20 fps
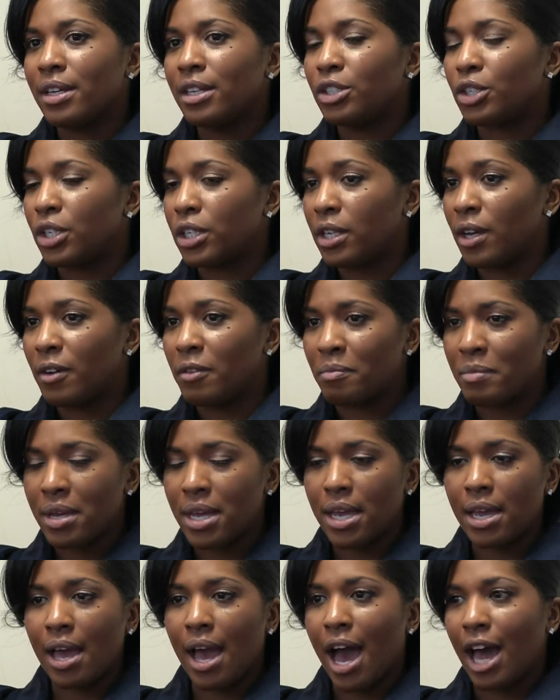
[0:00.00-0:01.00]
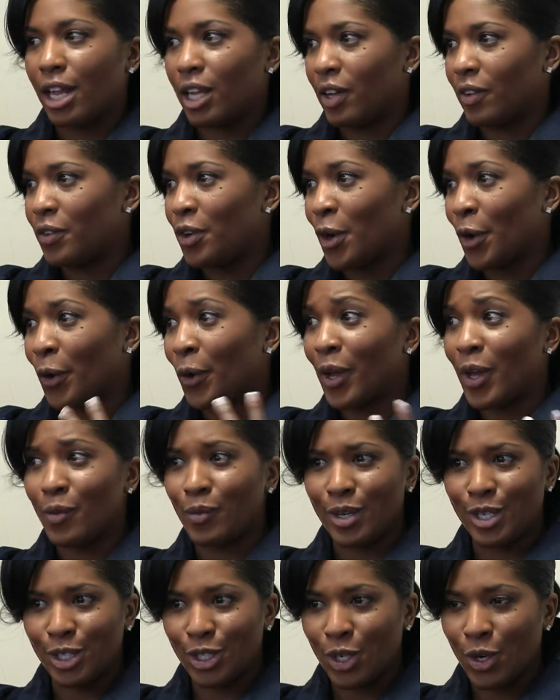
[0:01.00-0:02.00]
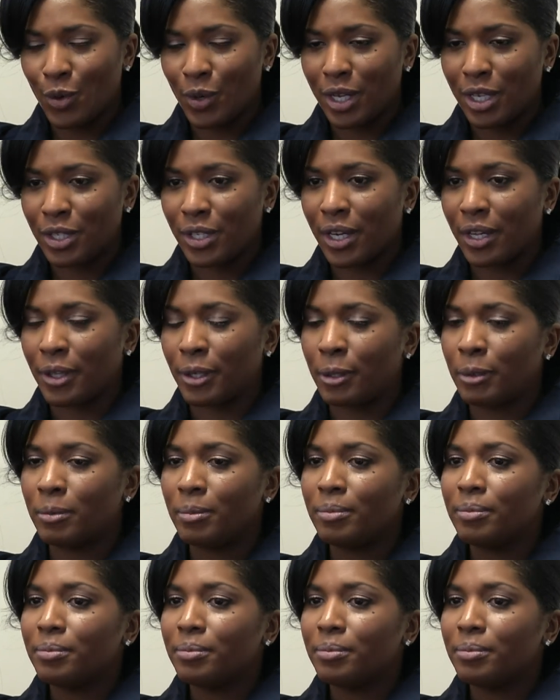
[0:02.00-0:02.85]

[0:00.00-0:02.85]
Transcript: She loved me, I loved her, and we showed each other.